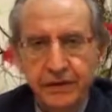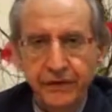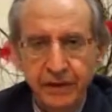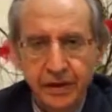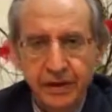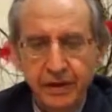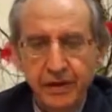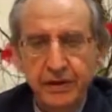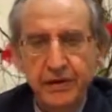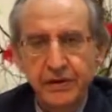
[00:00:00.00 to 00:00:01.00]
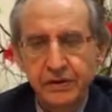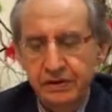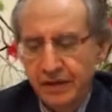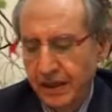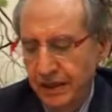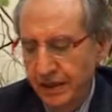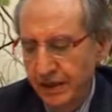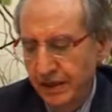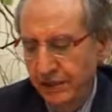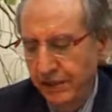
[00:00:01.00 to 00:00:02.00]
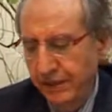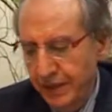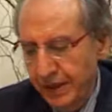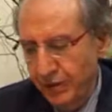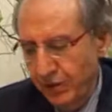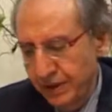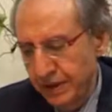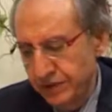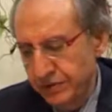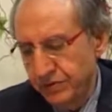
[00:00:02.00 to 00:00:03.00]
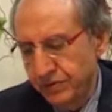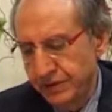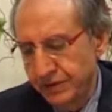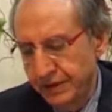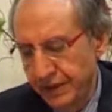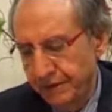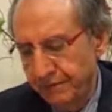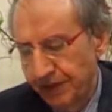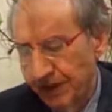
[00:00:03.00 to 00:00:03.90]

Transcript: then in the Risala, have remained with us to this day.